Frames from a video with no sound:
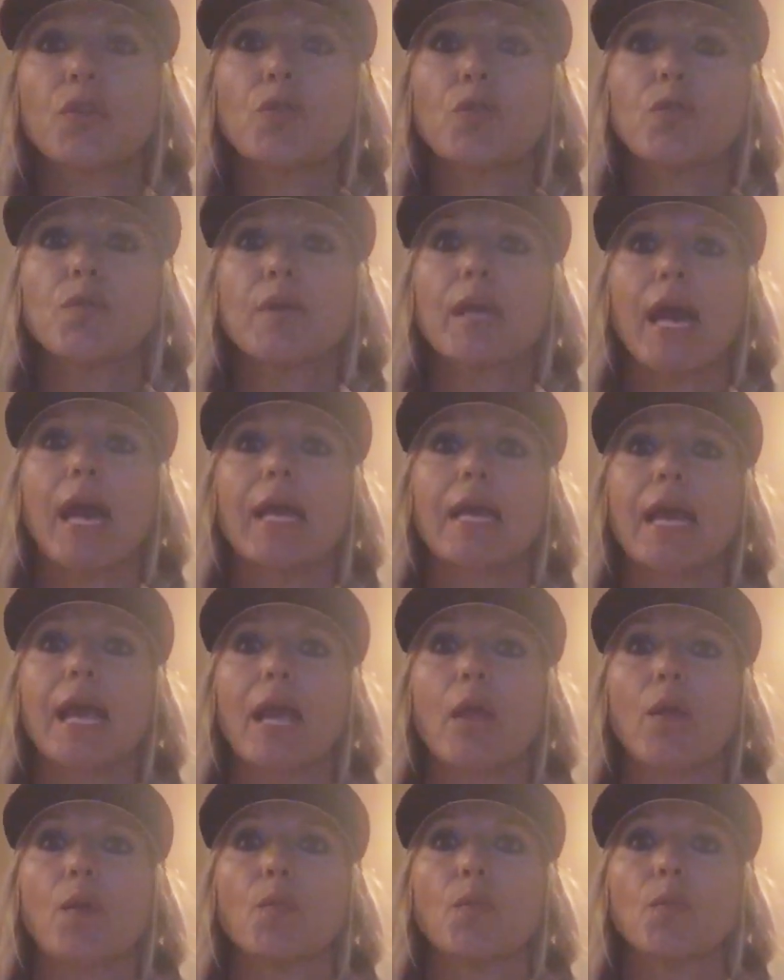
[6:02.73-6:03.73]
that you get
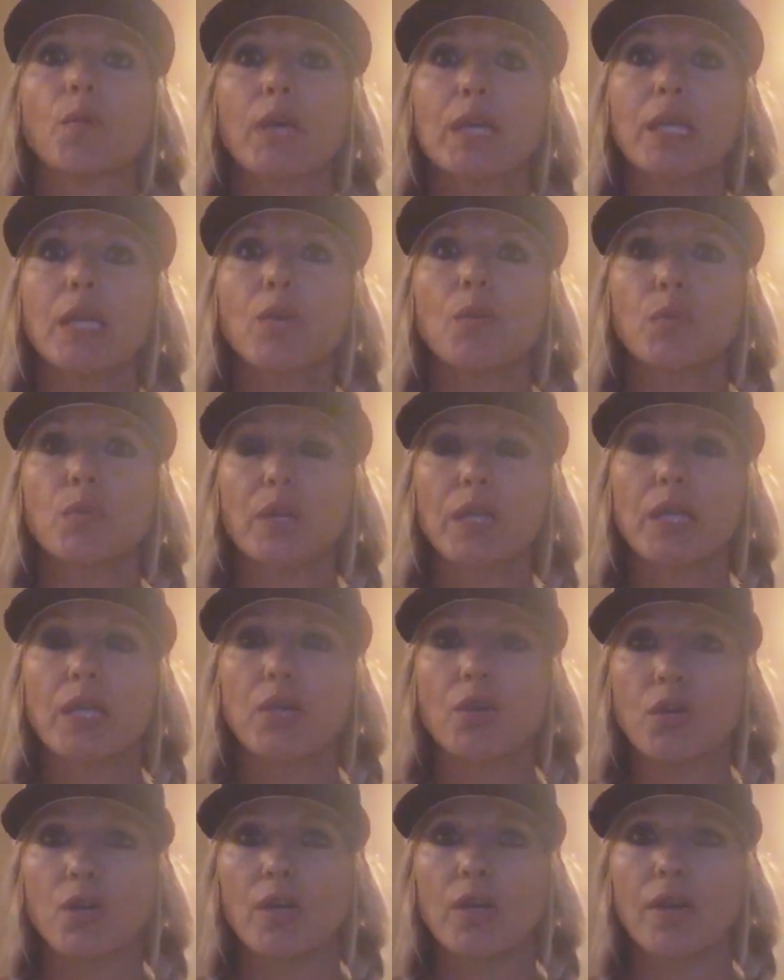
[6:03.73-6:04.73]
a really,
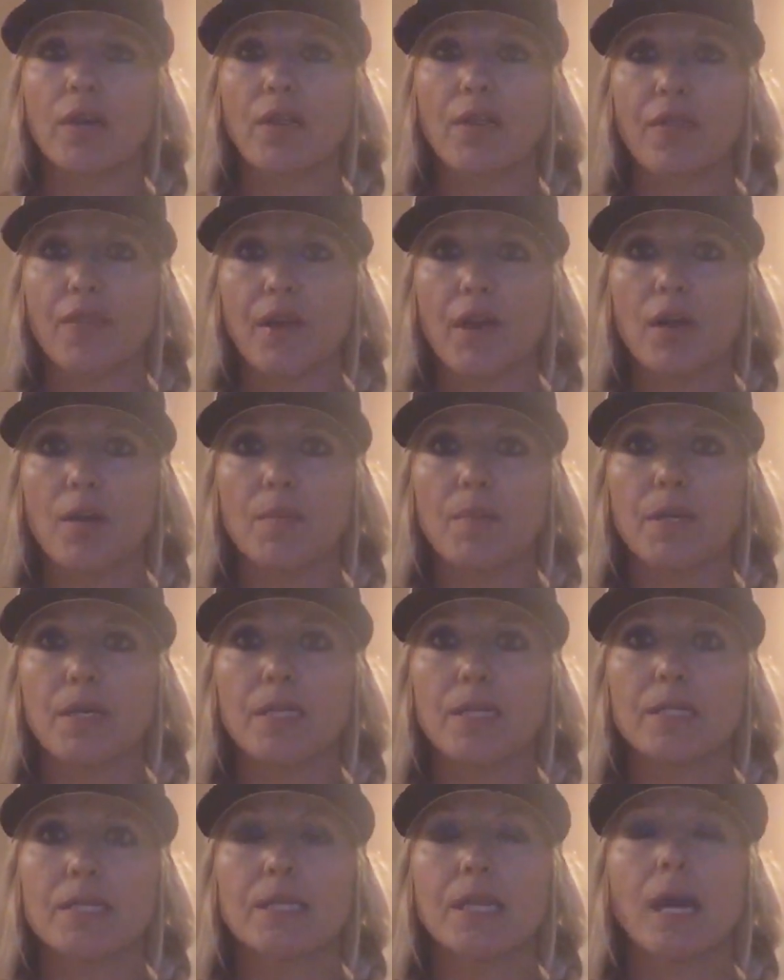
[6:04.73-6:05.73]
really good
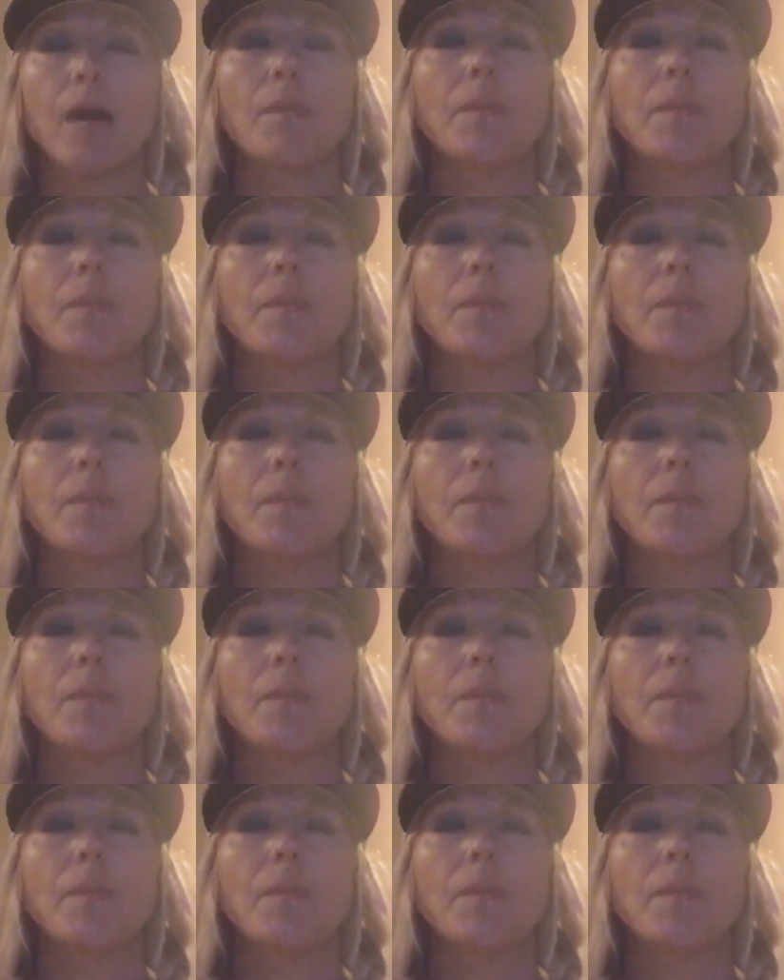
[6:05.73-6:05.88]
therapist.